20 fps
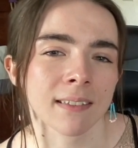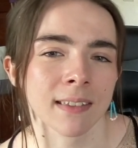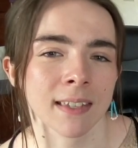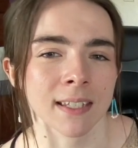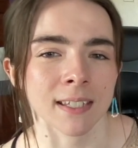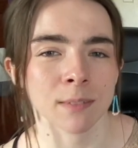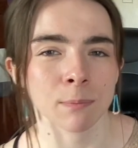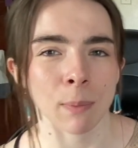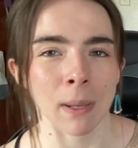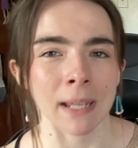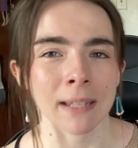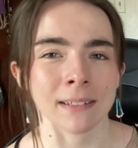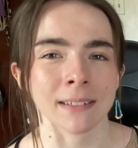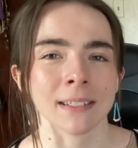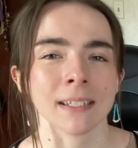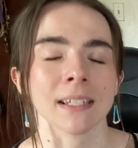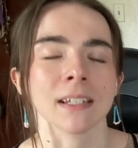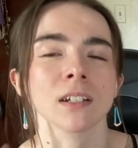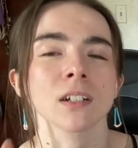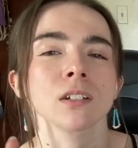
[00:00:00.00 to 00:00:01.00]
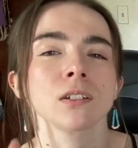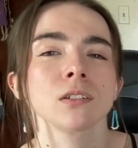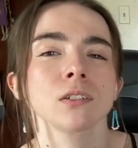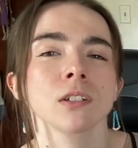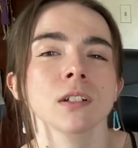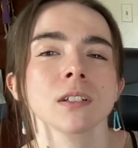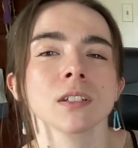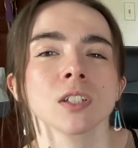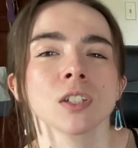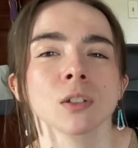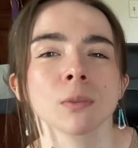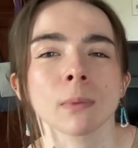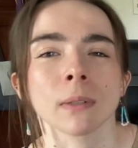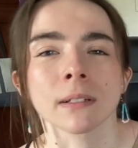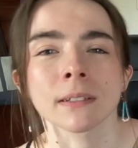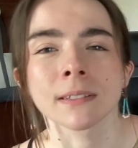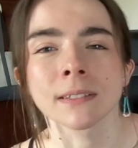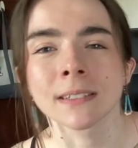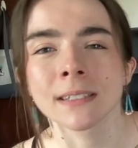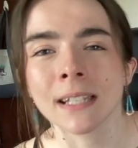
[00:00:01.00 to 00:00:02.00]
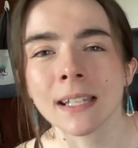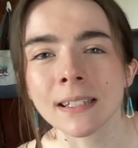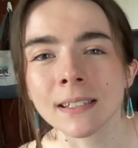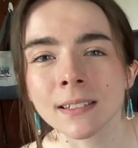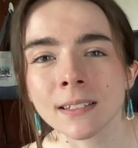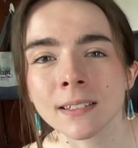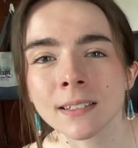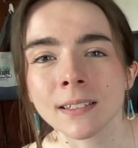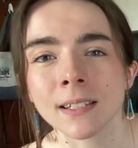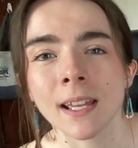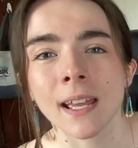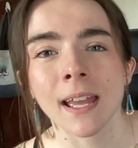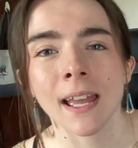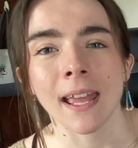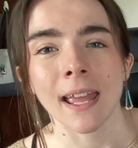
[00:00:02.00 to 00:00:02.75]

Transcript: this painting, just to exist